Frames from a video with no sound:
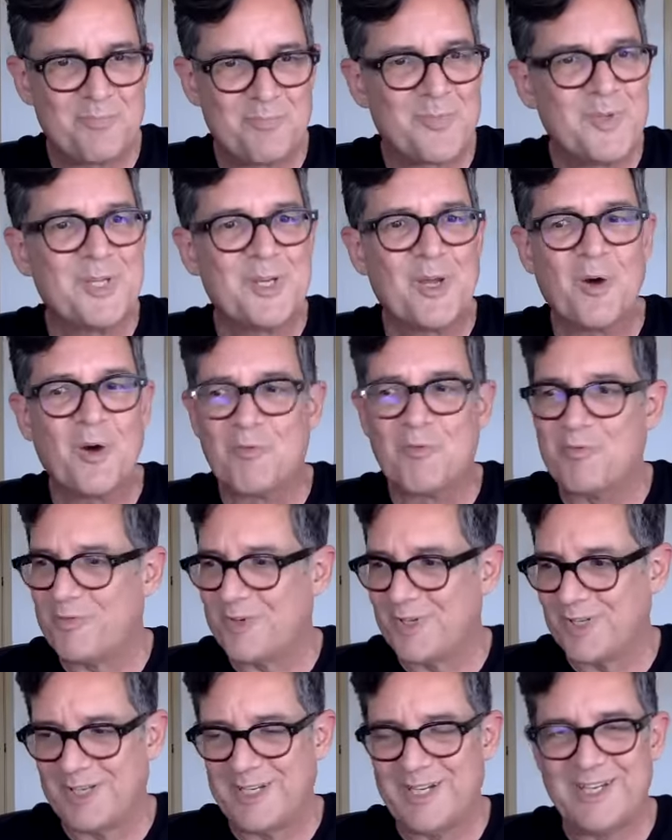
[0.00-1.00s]

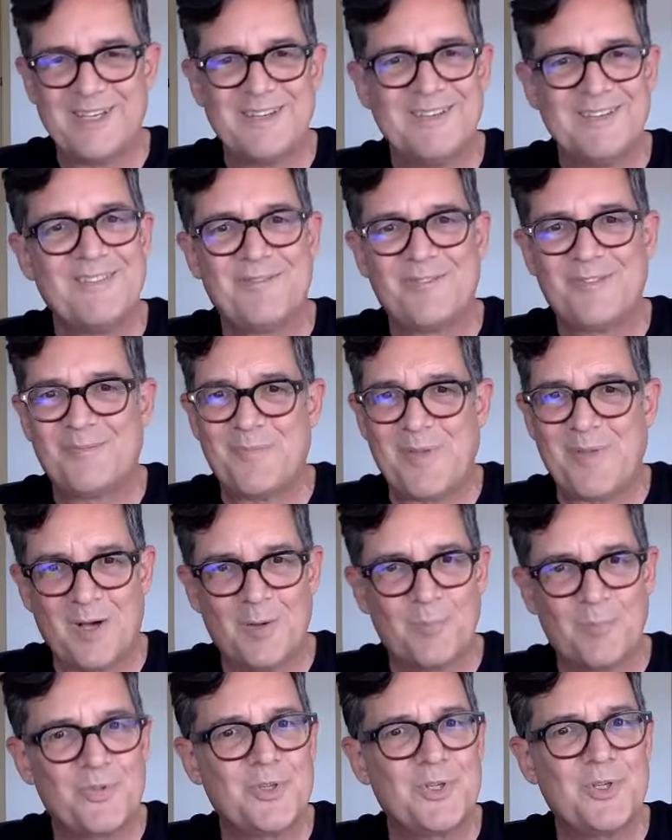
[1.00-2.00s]
fill in,
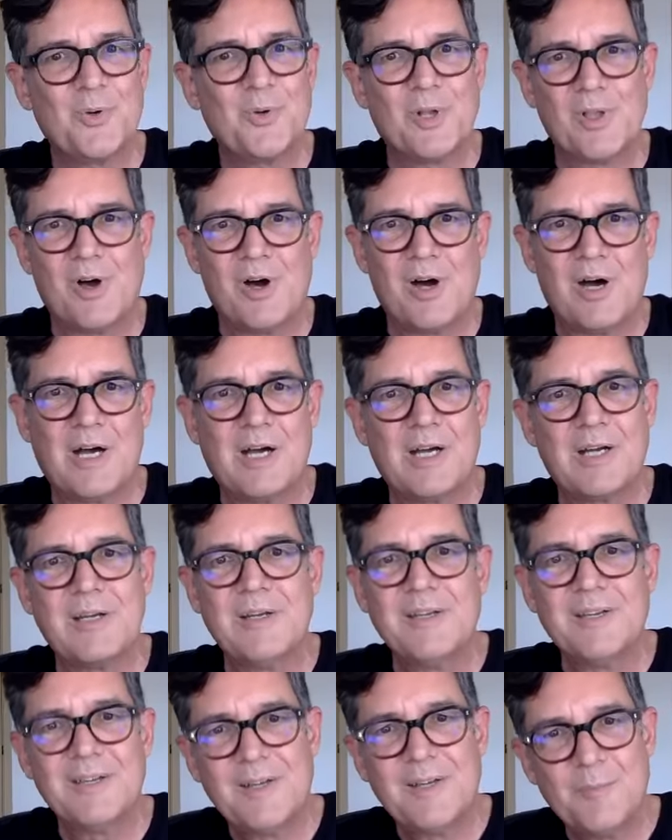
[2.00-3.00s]
helps you
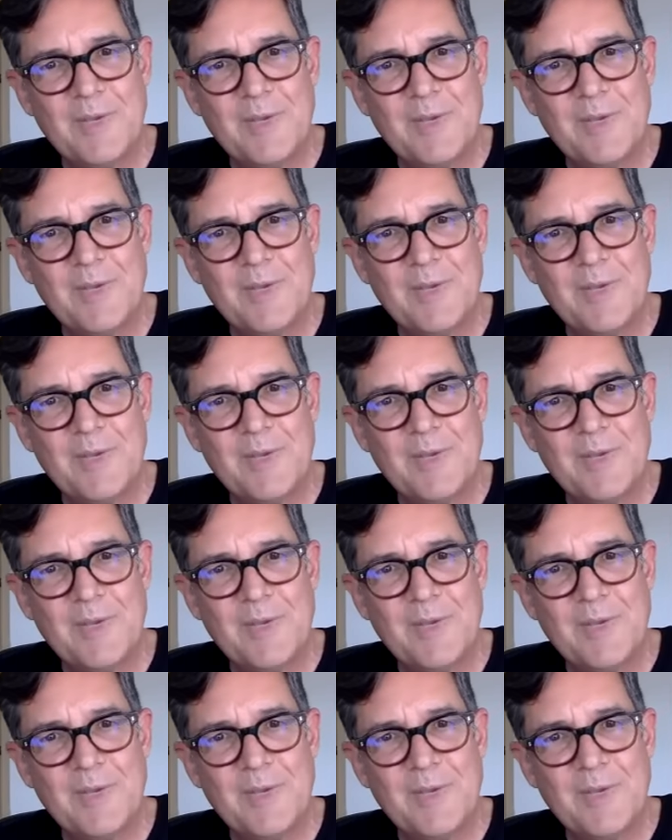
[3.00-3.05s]
along,